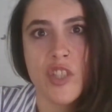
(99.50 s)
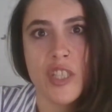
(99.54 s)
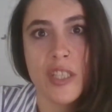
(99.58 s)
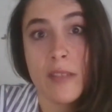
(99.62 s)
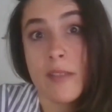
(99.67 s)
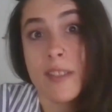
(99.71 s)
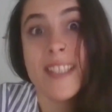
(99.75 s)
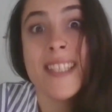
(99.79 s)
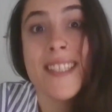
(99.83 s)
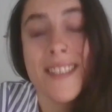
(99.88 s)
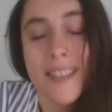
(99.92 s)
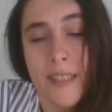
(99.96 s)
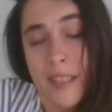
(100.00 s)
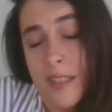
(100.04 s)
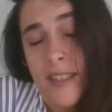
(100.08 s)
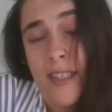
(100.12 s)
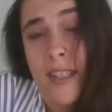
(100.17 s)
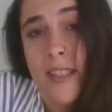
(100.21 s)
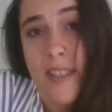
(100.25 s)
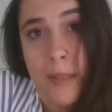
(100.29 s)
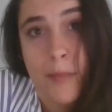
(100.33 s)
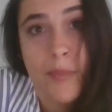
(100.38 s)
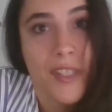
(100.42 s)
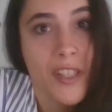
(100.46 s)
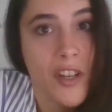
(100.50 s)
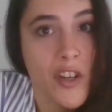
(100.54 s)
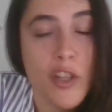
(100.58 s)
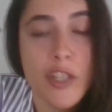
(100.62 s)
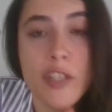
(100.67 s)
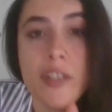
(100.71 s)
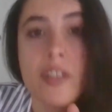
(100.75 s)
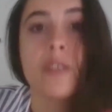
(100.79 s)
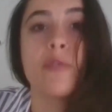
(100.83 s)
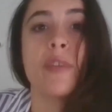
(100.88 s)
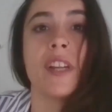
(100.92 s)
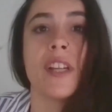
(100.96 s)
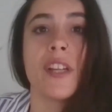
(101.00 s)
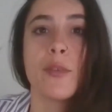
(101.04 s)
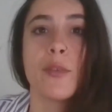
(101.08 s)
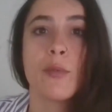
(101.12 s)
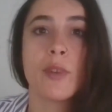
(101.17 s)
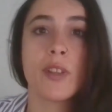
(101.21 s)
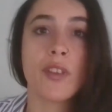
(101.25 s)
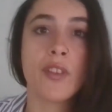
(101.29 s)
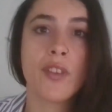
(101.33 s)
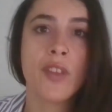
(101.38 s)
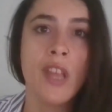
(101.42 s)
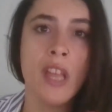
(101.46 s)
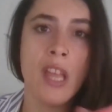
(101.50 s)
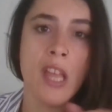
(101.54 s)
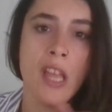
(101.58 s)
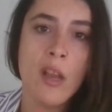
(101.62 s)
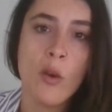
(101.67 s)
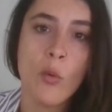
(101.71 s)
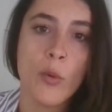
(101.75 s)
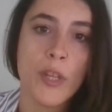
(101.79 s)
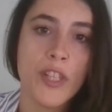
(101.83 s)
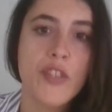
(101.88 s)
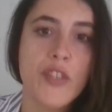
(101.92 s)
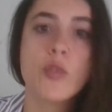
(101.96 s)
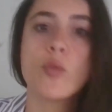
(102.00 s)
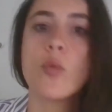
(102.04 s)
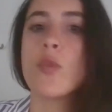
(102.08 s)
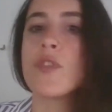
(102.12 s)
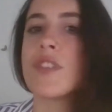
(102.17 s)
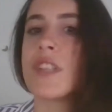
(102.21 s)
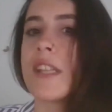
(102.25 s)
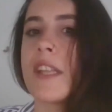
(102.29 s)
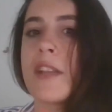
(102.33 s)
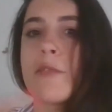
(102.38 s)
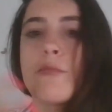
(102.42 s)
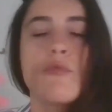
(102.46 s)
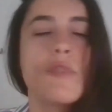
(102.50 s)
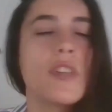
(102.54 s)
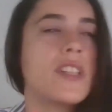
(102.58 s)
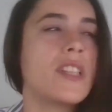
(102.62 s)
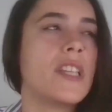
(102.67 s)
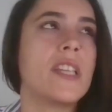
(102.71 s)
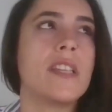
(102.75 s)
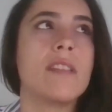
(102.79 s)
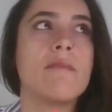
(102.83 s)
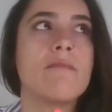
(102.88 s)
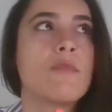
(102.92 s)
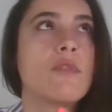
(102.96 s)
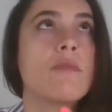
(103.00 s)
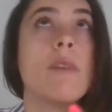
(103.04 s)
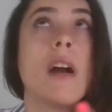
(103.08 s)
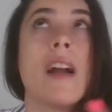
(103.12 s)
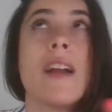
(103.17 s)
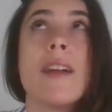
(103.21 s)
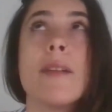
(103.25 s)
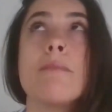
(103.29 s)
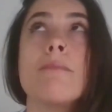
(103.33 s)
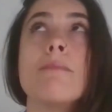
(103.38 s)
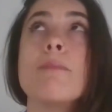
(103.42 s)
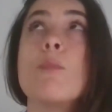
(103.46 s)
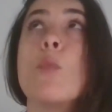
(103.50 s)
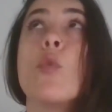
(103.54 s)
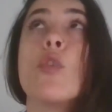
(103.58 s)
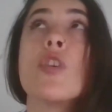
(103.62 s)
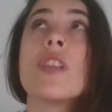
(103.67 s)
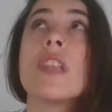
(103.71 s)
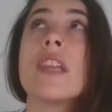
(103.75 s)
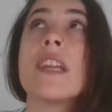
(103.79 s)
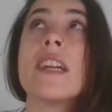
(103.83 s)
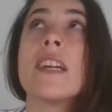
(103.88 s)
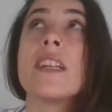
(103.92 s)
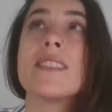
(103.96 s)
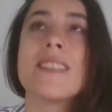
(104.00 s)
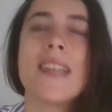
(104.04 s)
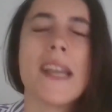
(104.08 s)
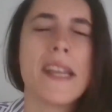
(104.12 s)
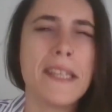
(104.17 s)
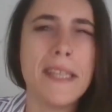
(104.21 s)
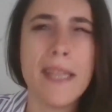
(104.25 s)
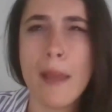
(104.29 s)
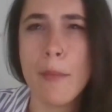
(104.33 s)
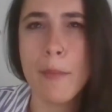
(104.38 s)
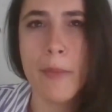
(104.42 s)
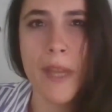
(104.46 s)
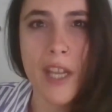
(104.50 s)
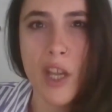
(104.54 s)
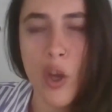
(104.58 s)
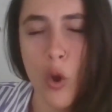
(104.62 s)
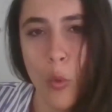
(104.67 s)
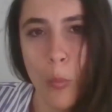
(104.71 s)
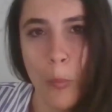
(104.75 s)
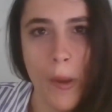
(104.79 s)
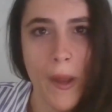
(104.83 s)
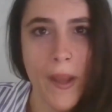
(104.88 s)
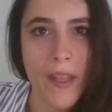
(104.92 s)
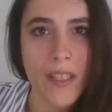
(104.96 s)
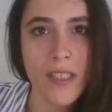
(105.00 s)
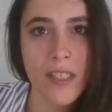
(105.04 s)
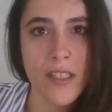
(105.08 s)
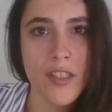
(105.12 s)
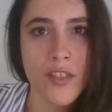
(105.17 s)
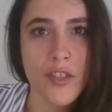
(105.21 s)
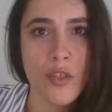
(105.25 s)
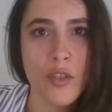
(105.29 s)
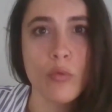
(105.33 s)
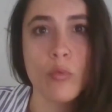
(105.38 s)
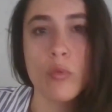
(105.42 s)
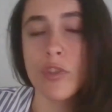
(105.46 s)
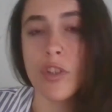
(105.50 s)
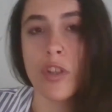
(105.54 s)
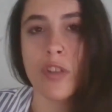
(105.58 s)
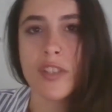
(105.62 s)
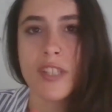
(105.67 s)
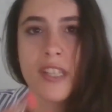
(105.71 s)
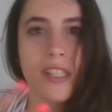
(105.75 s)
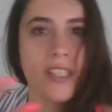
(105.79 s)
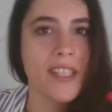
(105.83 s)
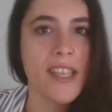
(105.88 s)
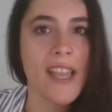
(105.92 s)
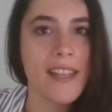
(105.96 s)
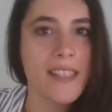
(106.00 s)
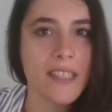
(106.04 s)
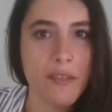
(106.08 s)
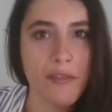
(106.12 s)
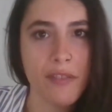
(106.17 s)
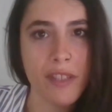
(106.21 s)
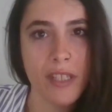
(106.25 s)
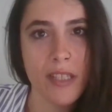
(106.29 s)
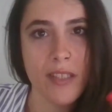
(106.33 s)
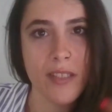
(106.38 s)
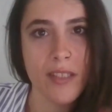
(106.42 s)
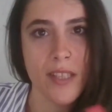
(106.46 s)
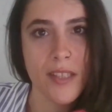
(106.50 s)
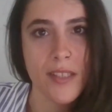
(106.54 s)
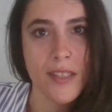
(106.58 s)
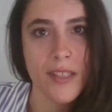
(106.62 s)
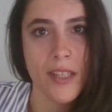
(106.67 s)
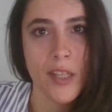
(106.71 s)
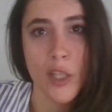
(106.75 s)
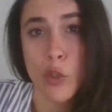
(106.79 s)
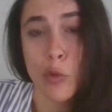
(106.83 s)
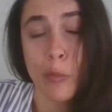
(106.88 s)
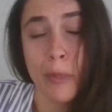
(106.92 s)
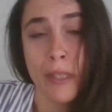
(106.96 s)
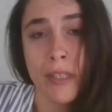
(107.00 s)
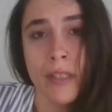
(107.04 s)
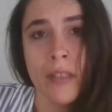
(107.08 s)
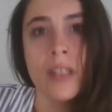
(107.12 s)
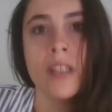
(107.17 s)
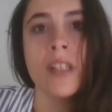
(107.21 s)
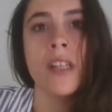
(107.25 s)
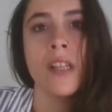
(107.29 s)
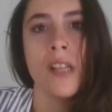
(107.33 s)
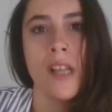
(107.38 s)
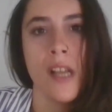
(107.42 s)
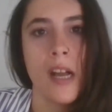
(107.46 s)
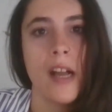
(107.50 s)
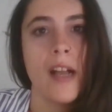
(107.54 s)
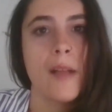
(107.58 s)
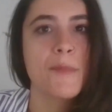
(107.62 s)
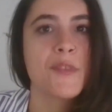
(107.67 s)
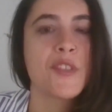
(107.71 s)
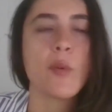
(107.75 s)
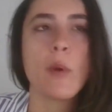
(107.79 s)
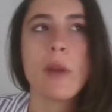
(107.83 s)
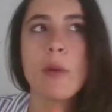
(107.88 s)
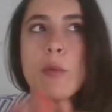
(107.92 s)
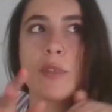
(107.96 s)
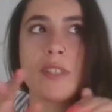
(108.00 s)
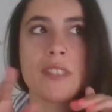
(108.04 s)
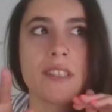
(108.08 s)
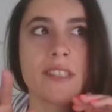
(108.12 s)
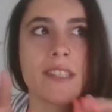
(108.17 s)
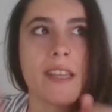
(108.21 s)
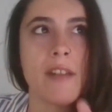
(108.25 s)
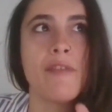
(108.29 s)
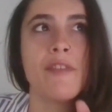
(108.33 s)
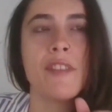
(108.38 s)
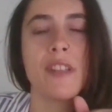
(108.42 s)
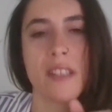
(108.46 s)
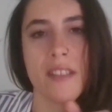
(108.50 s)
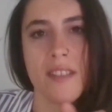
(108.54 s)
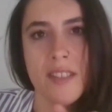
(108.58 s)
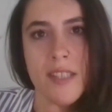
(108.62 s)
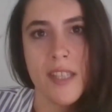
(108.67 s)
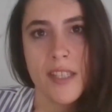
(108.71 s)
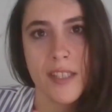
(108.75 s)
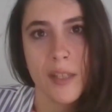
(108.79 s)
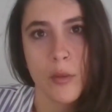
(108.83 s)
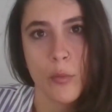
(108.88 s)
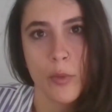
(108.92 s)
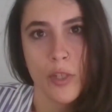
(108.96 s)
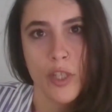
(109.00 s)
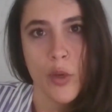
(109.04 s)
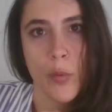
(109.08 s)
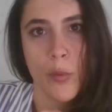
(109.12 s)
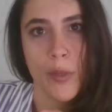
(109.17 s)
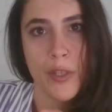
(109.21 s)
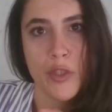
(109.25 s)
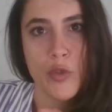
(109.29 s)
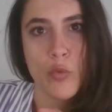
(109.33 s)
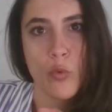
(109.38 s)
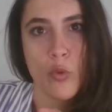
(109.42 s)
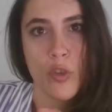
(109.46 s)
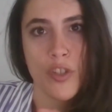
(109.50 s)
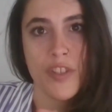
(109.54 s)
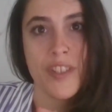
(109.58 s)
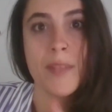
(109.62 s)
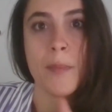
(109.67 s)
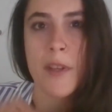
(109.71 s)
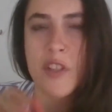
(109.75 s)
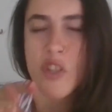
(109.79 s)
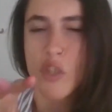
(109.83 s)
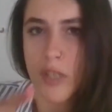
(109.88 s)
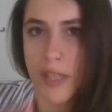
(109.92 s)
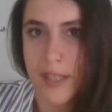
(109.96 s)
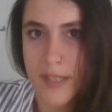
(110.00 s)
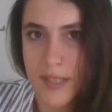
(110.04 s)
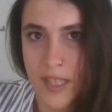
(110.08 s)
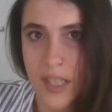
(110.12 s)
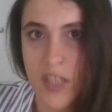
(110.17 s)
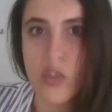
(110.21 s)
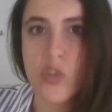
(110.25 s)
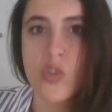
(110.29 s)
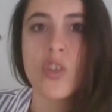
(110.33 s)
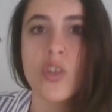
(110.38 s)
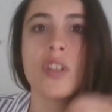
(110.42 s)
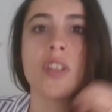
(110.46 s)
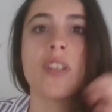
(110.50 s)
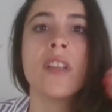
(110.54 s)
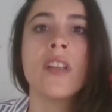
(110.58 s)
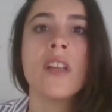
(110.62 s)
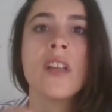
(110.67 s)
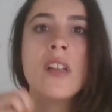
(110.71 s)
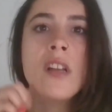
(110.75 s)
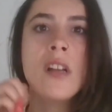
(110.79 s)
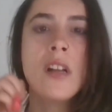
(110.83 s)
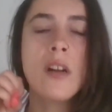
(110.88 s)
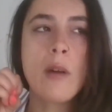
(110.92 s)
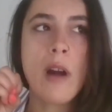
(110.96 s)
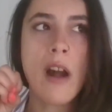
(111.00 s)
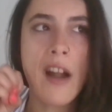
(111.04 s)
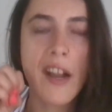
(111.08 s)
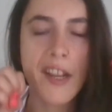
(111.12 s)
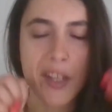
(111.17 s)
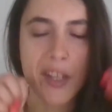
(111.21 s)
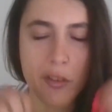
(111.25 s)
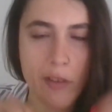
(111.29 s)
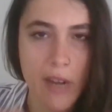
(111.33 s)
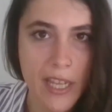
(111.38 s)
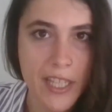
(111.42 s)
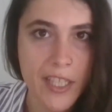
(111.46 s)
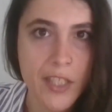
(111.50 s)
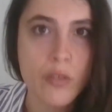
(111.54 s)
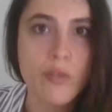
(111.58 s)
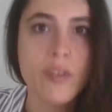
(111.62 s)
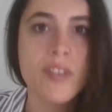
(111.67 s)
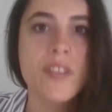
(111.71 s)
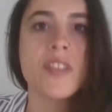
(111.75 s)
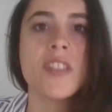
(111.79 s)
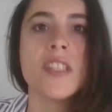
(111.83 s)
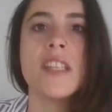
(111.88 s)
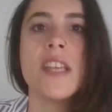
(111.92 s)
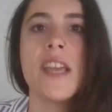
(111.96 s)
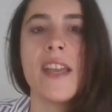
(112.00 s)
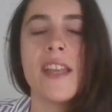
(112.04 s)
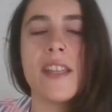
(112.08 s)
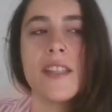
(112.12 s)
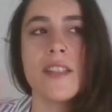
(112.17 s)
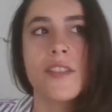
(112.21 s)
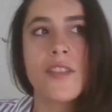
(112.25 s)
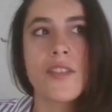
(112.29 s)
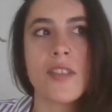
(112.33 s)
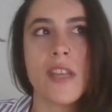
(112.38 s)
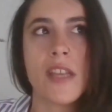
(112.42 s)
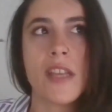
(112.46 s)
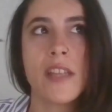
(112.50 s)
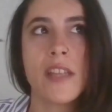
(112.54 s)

systems that are integrated with tools and that really are more like a dynamic co-pilot to your daily activities as a human. So I would definitely say that we're going towards specialization, higher accuracy, and